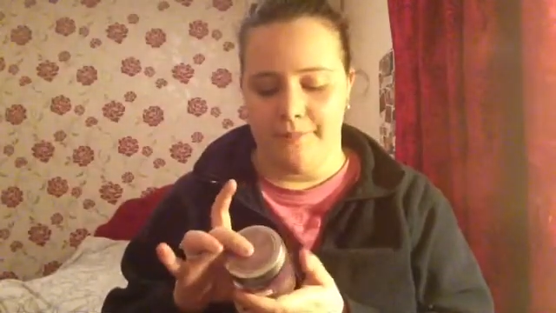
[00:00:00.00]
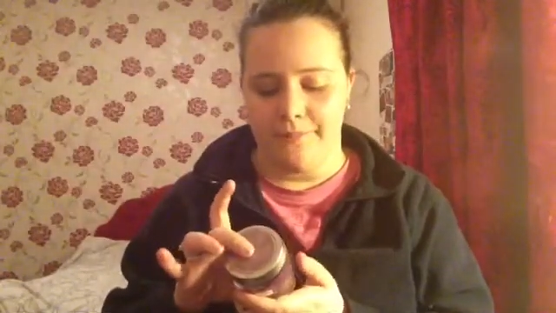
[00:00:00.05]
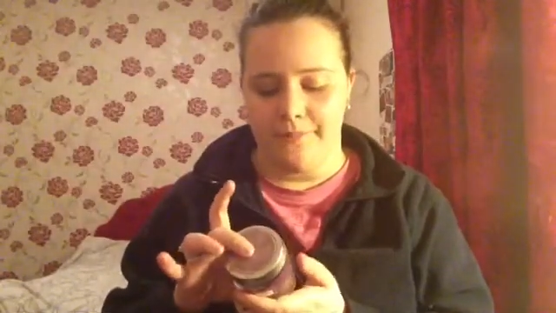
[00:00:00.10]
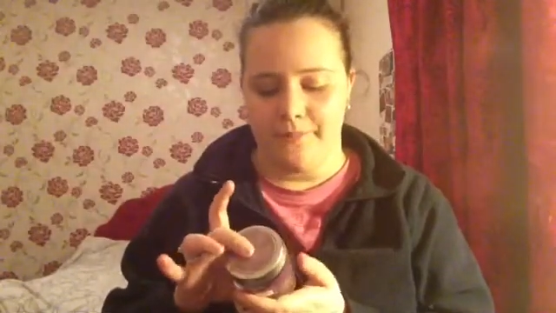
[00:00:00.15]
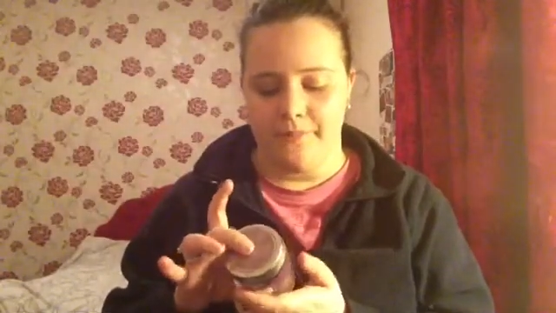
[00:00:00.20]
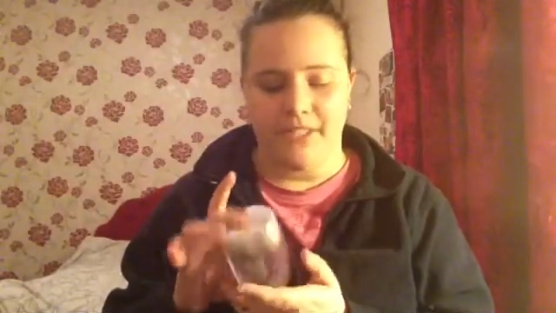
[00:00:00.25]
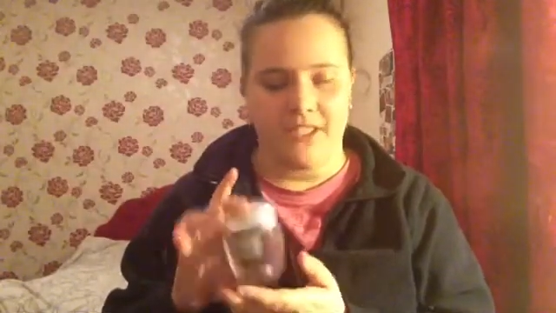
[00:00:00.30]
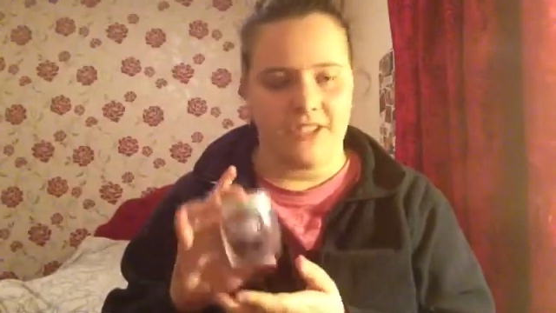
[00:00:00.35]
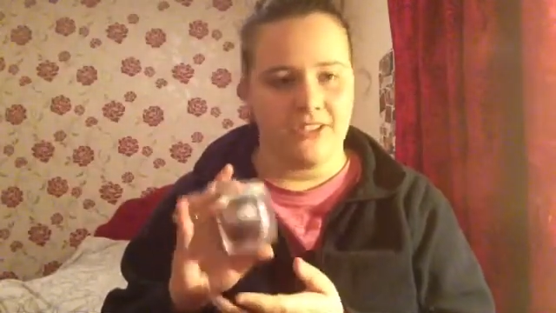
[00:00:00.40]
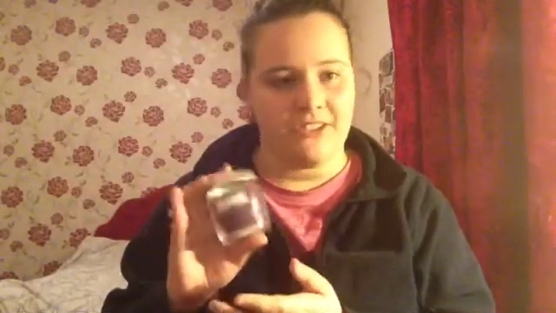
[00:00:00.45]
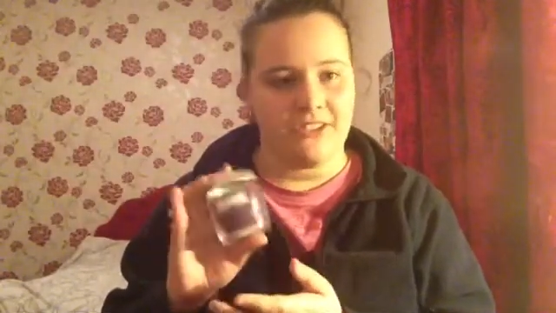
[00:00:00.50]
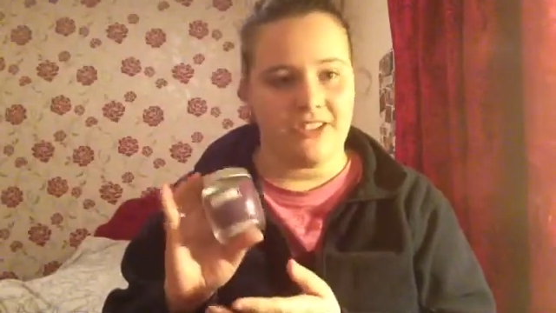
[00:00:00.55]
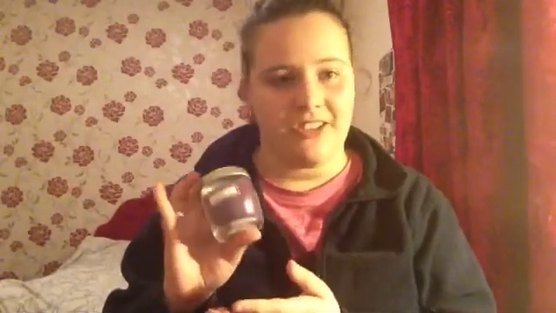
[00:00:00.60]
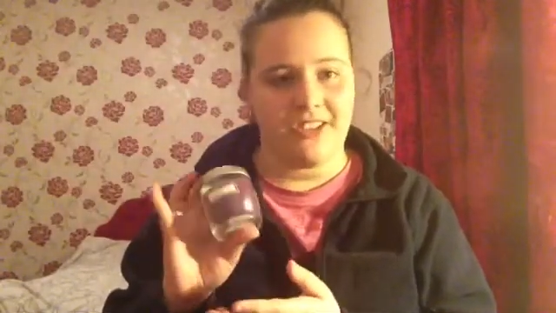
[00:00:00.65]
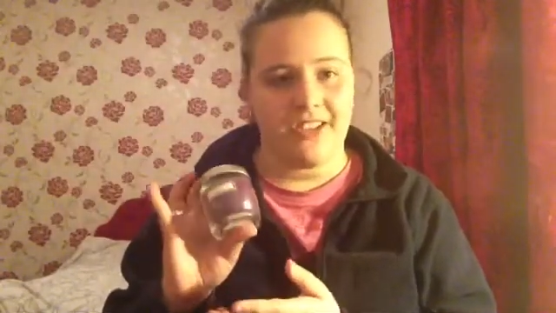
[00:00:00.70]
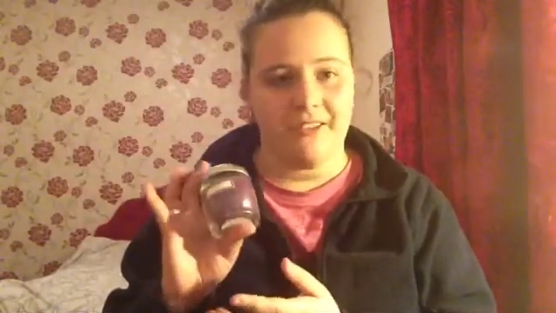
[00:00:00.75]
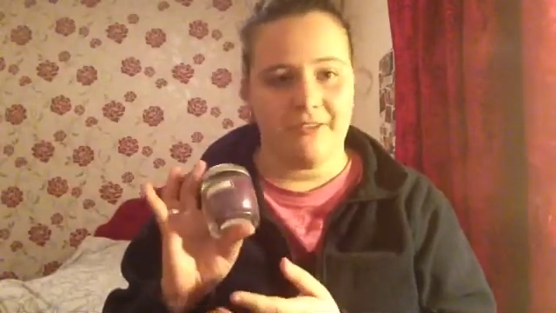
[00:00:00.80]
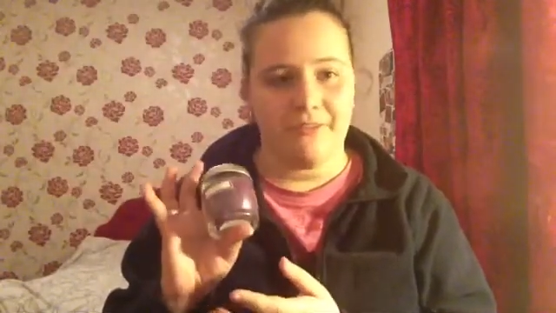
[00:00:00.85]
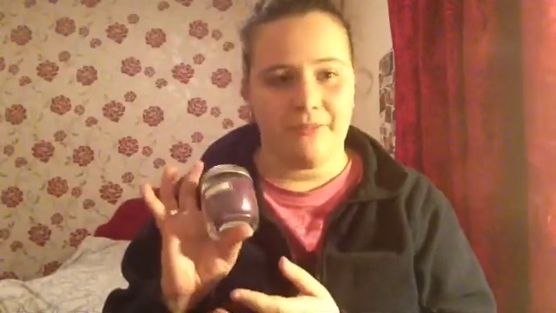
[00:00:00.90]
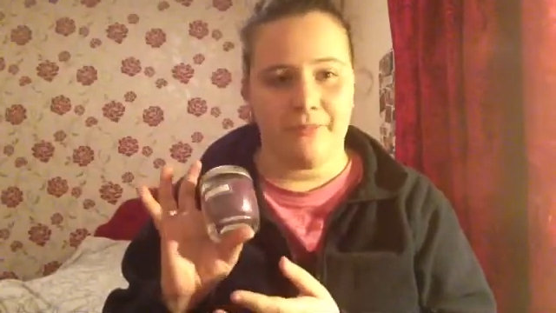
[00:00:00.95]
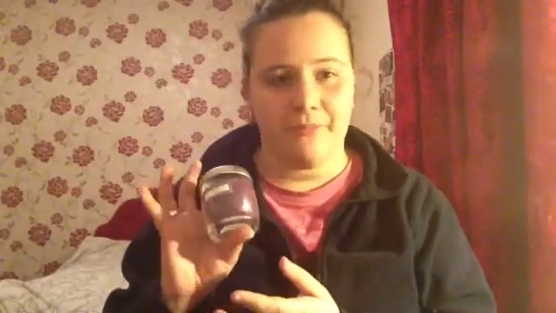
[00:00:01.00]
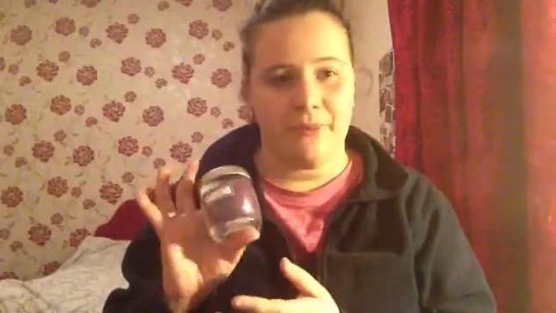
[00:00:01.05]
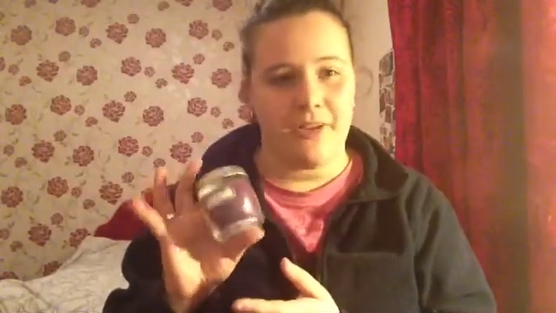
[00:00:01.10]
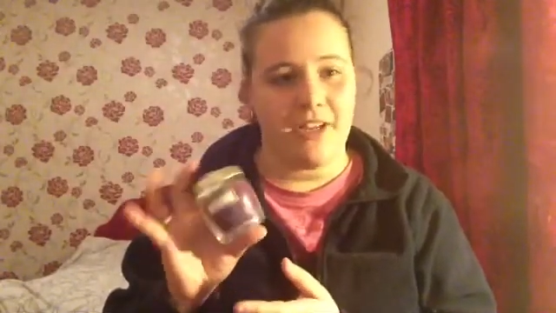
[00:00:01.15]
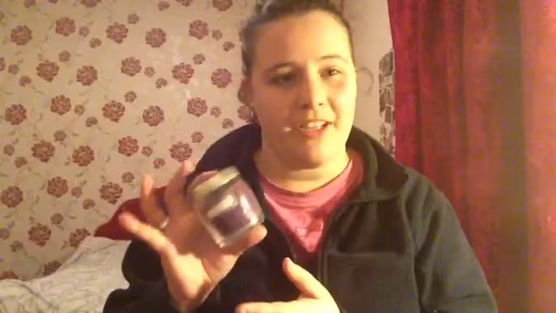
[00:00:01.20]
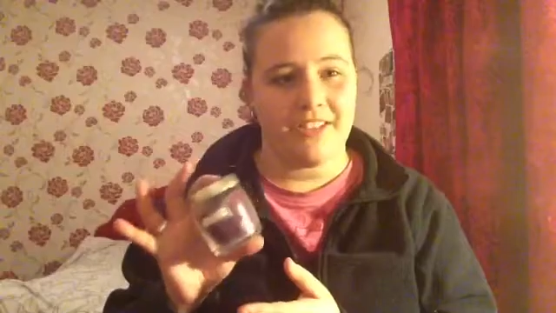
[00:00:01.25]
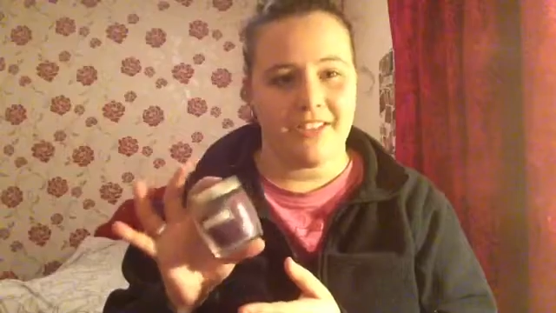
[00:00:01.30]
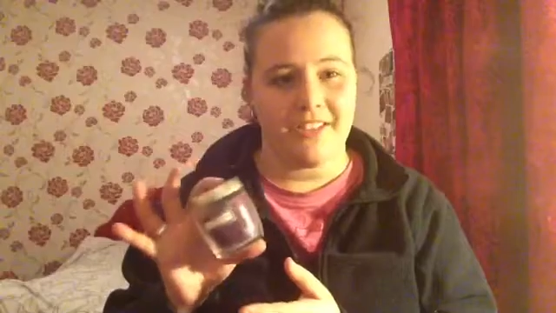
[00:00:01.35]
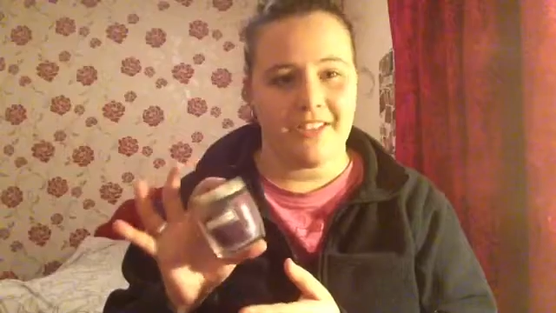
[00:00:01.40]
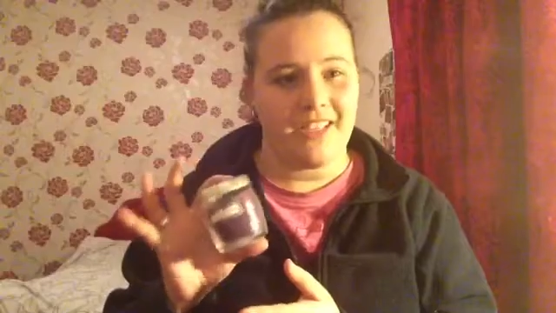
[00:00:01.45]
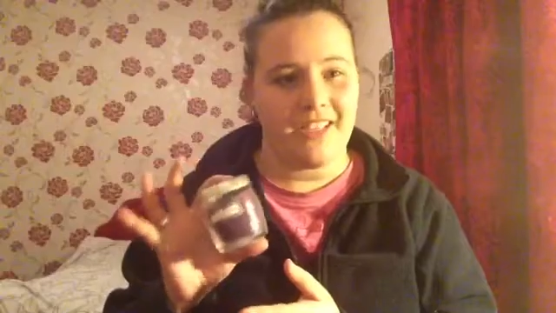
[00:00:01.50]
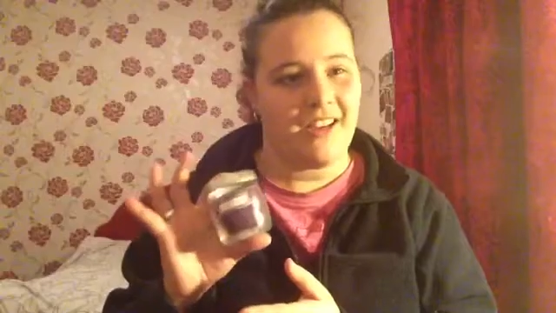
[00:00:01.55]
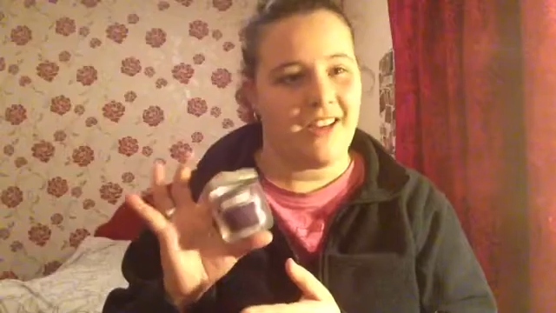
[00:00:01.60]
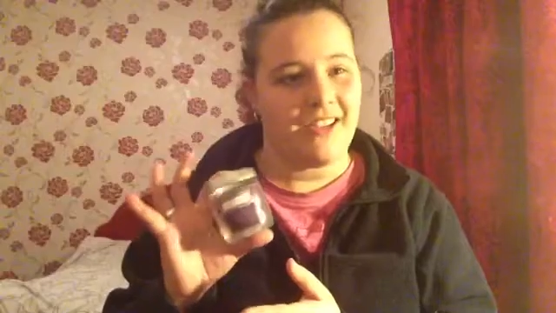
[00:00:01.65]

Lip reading: because personally